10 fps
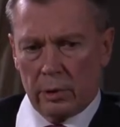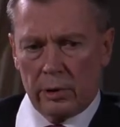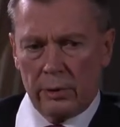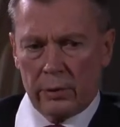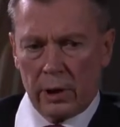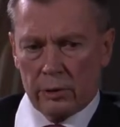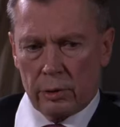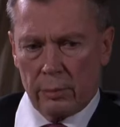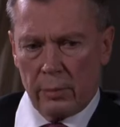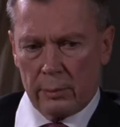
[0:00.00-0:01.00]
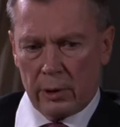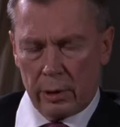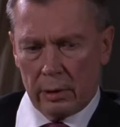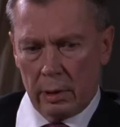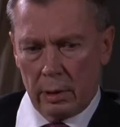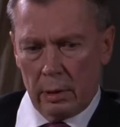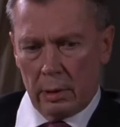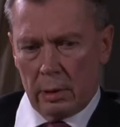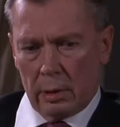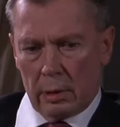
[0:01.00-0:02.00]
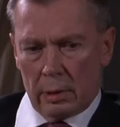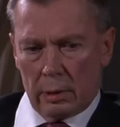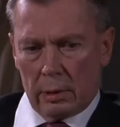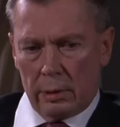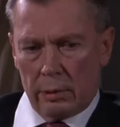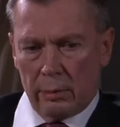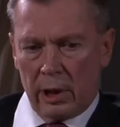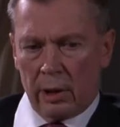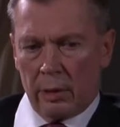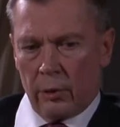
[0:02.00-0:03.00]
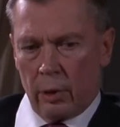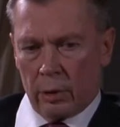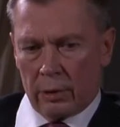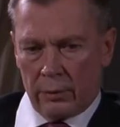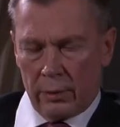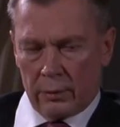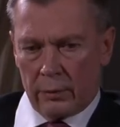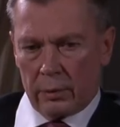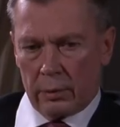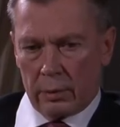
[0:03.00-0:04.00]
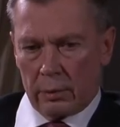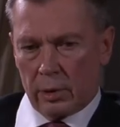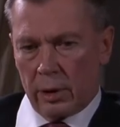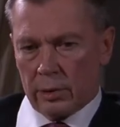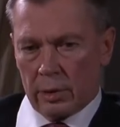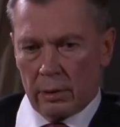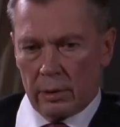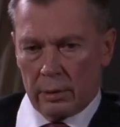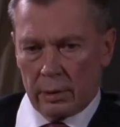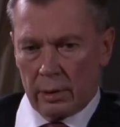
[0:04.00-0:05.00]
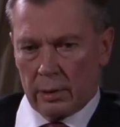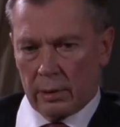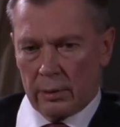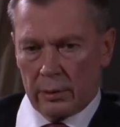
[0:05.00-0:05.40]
refresh your memory, you may have heard that Russian and